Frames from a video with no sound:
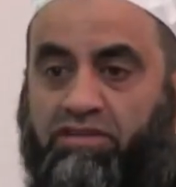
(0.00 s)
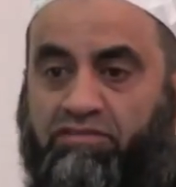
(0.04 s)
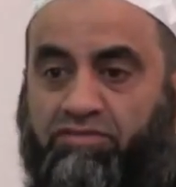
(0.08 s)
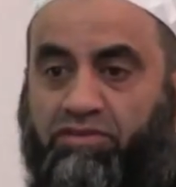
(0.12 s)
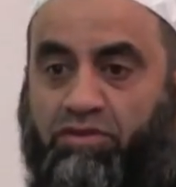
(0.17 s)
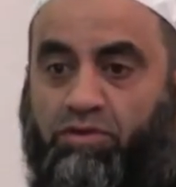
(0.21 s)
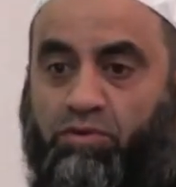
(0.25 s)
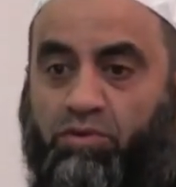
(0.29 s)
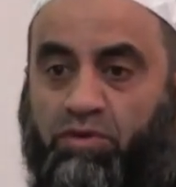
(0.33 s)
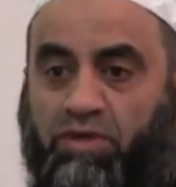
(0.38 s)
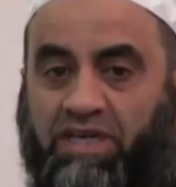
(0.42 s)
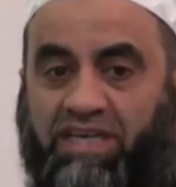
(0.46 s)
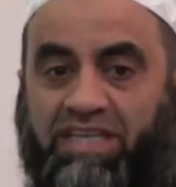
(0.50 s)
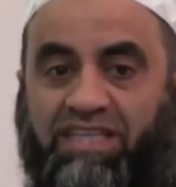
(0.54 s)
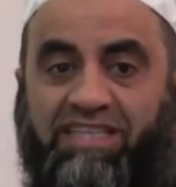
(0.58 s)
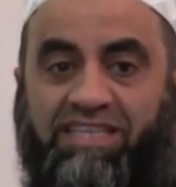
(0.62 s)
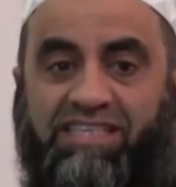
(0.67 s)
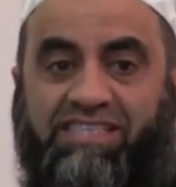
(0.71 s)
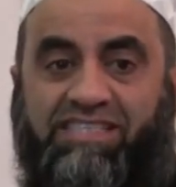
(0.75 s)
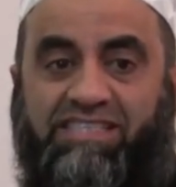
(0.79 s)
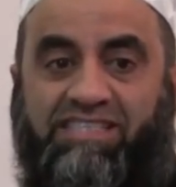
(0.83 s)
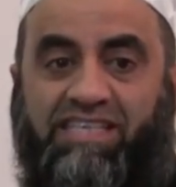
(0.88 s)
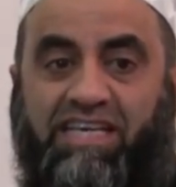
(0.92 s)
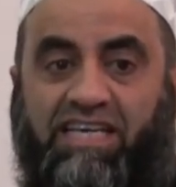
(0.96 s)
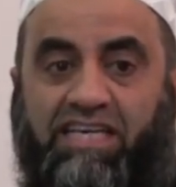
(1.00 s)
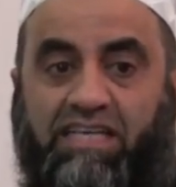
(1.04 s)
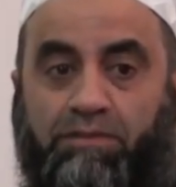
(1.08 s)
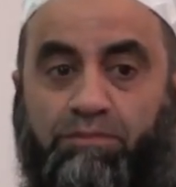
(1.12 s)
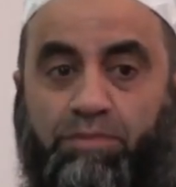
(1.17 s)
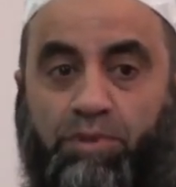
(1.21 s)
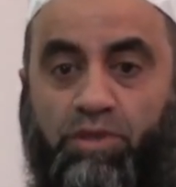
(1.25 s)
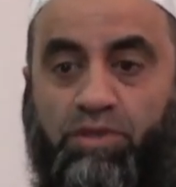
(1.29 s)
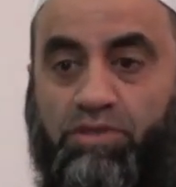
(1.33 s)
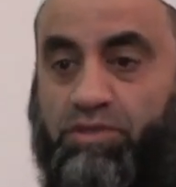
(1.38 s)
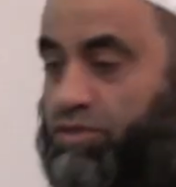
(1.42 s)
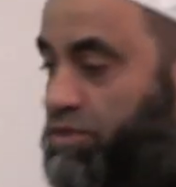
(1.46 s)
review. In the
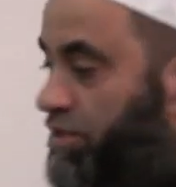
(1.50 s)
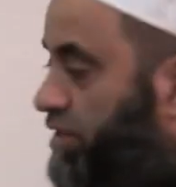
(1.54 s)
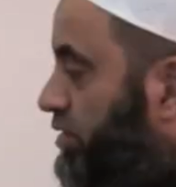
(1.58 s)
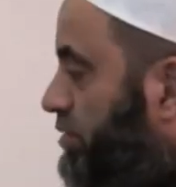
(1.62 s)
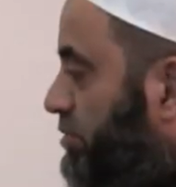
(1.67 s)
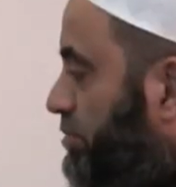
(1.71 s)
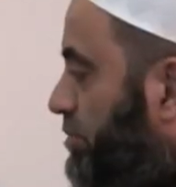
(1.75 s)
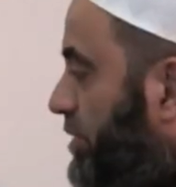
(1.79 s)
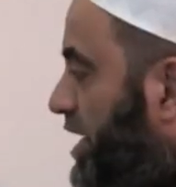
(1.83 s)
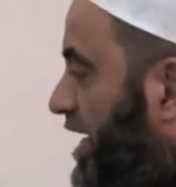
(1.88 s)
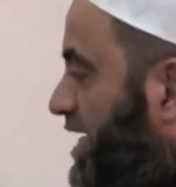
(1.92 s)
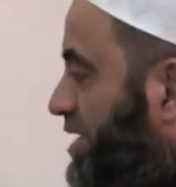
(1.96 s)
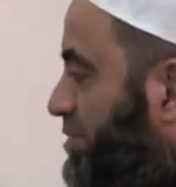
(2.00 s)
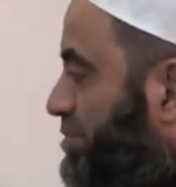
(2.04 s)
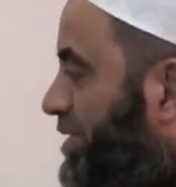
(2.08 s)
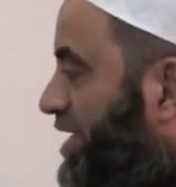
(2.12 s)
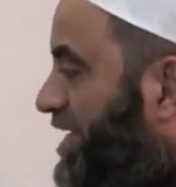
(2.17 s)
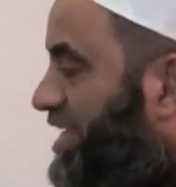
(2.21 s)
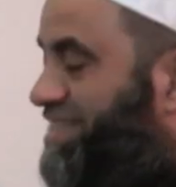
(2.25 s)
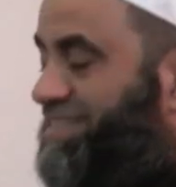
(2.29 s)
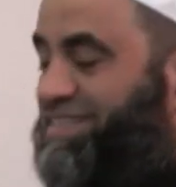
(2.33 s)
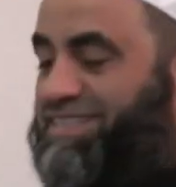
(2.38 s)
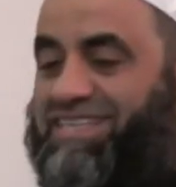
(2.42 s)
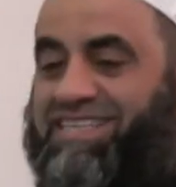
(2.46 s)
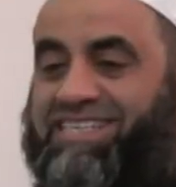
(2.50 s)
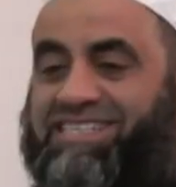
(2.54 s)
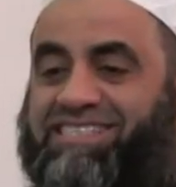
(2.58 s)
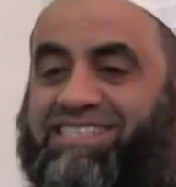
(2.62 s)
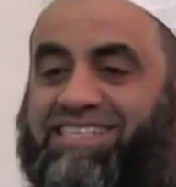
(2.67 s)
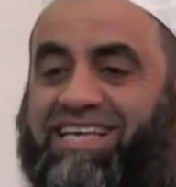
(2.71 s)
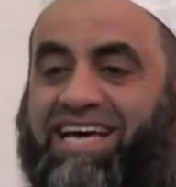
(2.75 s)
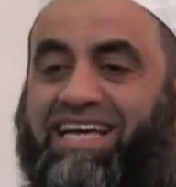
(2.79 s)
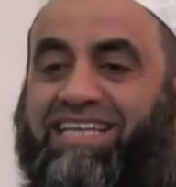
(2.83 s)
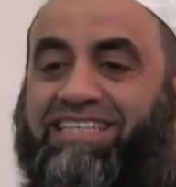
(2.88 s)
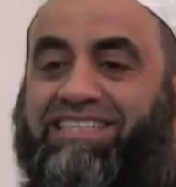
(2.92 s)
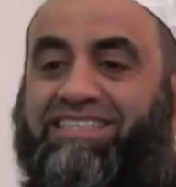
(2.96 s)
second person, my base
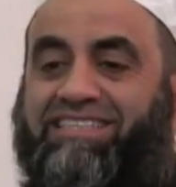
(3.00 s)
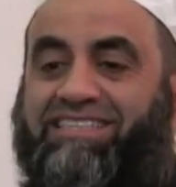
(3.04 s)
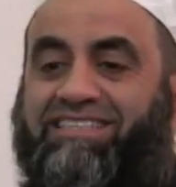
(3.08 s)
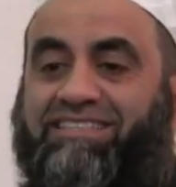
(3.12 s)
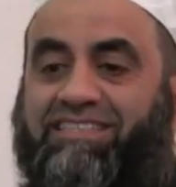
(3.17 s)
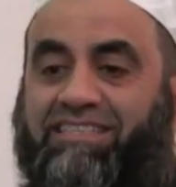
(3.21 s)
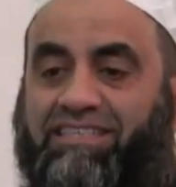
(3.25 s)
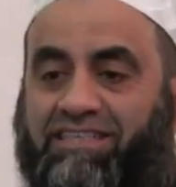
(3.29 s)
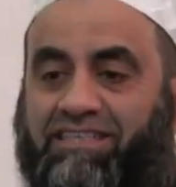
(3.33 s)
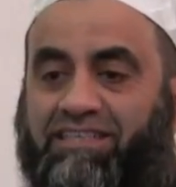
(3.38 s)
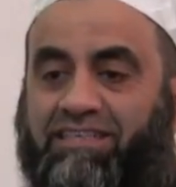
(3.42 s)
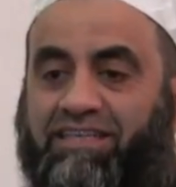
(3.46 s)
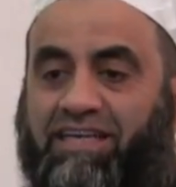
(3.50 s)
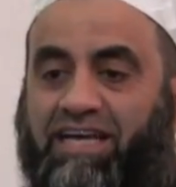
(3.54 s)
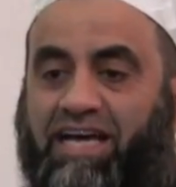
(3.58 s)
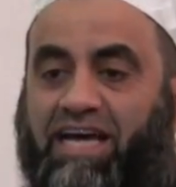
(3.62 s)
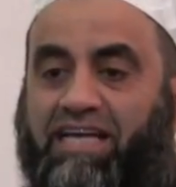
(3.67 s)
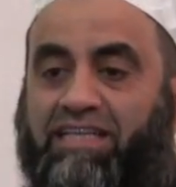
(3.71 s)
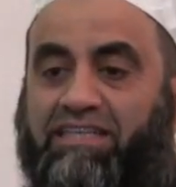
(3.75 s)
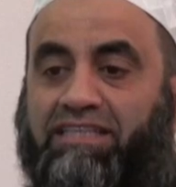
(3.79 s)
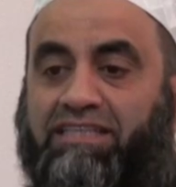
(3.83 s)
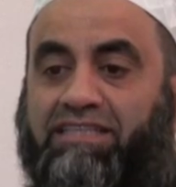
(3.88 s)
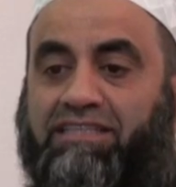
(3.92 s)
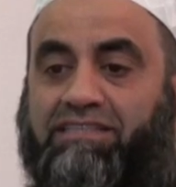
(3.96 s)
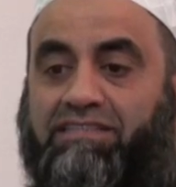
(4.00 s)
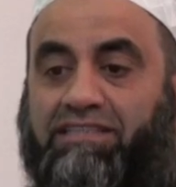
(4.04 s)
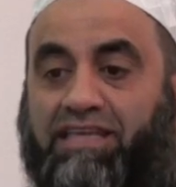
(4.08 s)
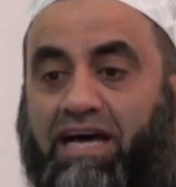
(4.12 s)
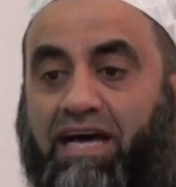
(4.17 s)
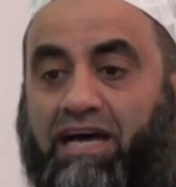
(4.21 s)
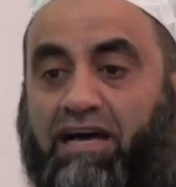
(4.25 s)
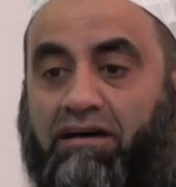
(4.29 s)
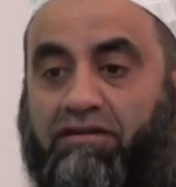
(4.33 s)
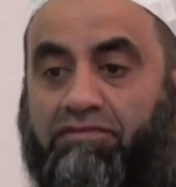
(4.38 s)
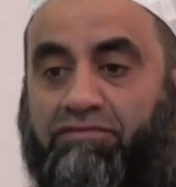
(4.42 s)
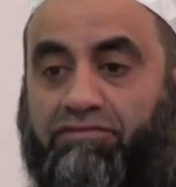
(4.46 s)
is ant.
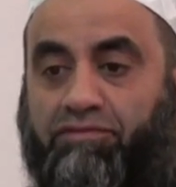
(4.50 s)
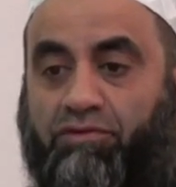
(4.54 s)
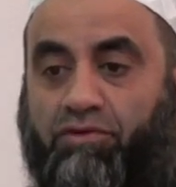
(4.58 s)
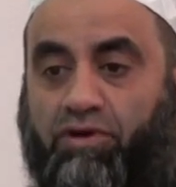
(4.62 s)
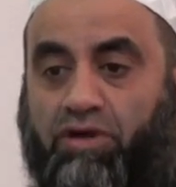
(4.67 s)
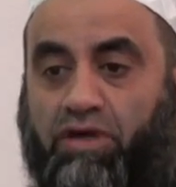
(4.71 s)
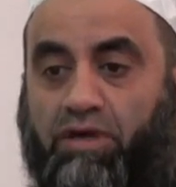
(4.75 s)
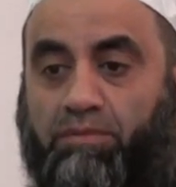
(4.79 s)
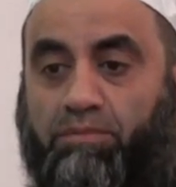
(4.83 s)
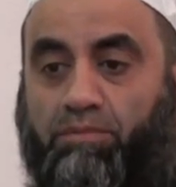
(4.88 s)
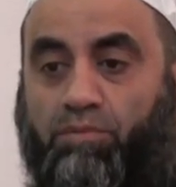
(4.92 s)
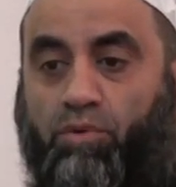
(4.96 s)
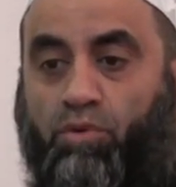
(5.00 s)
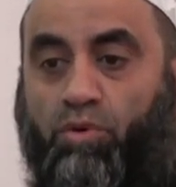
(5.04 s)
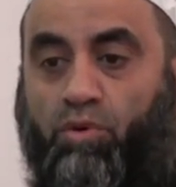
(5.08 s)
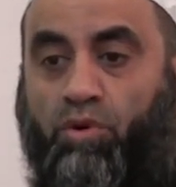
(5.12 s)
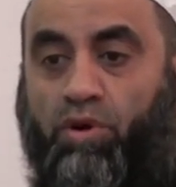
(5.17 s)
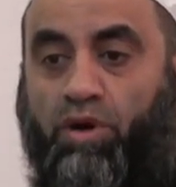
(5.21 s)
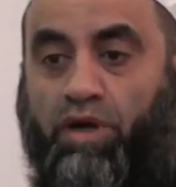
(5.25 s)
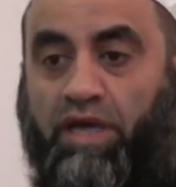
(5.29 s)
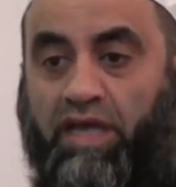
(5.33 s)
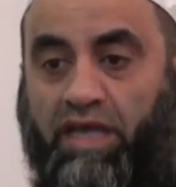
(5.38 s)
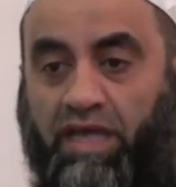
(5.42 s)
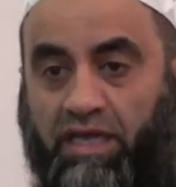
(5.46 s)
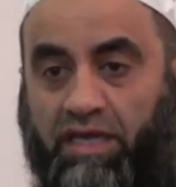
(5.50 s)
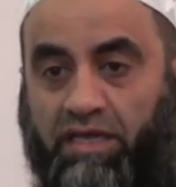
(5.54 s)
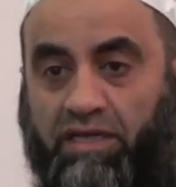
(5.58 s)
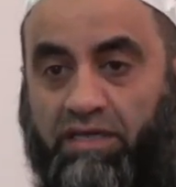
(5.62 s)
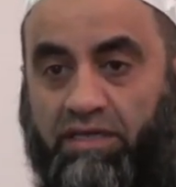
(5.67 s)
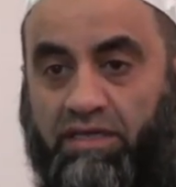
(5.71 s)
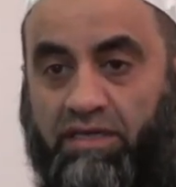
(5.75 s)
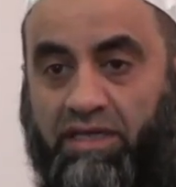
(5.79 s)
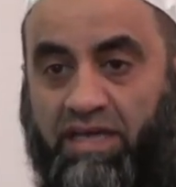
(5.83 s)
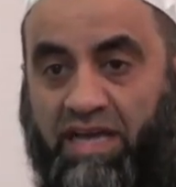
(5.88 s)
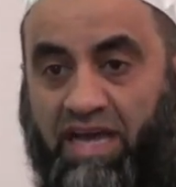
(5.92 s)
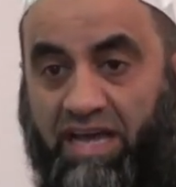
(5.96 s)
Anta for a boy,
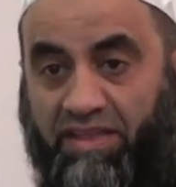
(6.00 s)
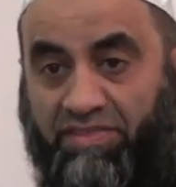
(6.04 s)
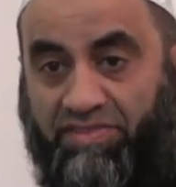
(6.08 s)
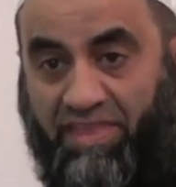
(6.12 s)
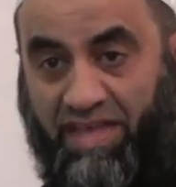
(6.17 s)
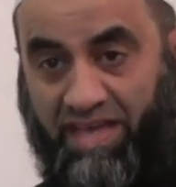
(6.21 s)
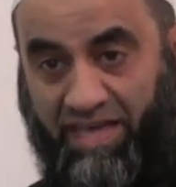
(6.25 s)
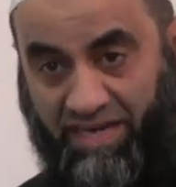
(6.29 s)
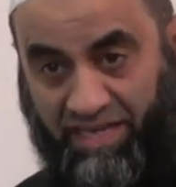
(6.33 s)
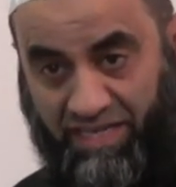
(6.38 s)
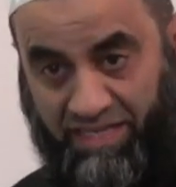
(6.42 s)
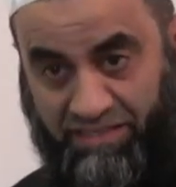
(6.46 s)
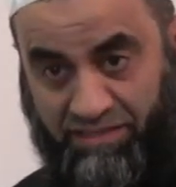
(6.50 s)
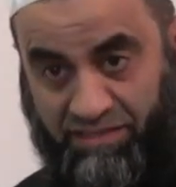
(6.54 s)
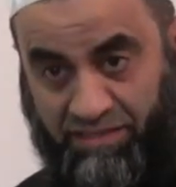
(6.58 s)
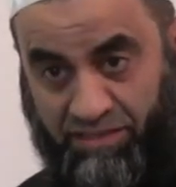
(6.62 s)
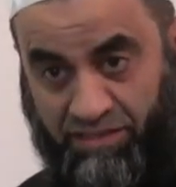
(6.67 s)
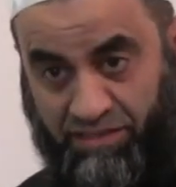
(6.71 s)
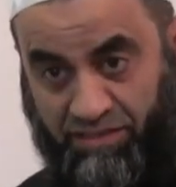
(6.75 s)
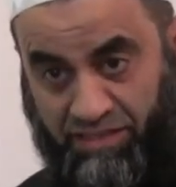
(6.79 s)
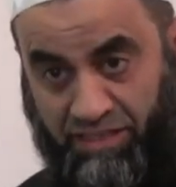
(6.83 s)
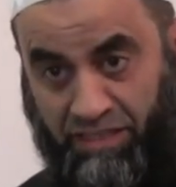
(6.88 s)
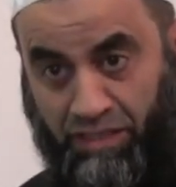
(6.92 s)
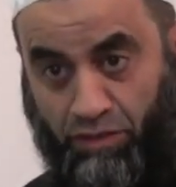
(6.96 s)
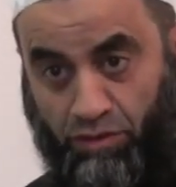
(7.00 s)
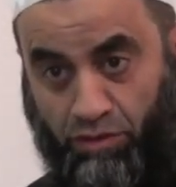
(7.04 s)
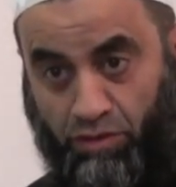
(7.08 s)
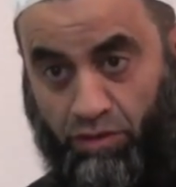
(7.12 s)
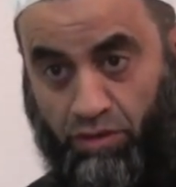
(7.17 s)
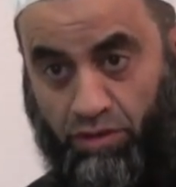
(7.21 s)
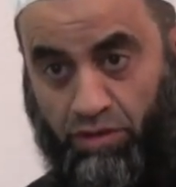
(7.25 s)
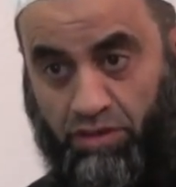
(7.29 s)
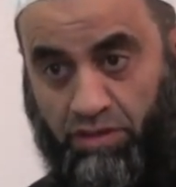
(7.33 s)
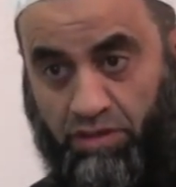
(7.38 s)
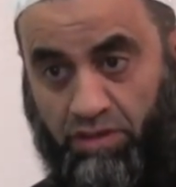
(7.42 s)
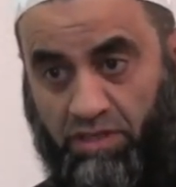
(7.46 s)
and that is
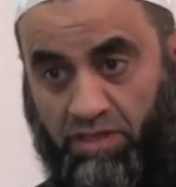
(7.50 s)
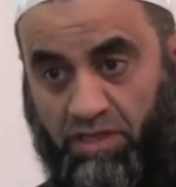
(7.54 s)
singular.